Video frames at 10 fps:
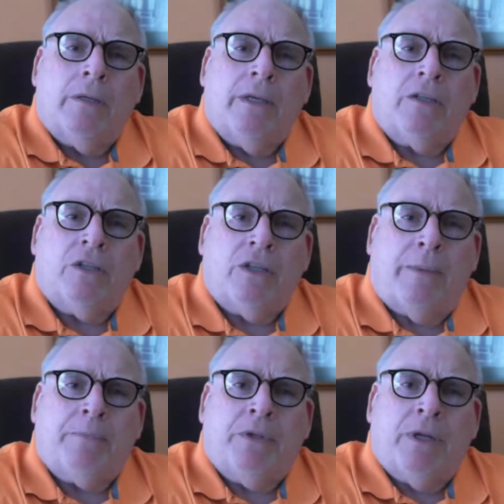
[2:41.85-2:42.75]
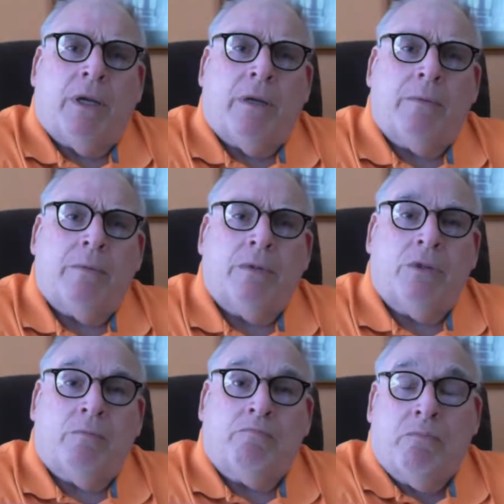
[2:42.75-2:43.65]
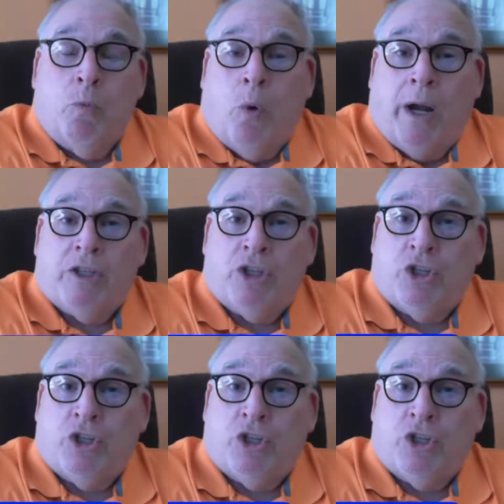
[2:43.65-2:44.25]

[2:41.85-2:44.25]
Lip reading: except to watch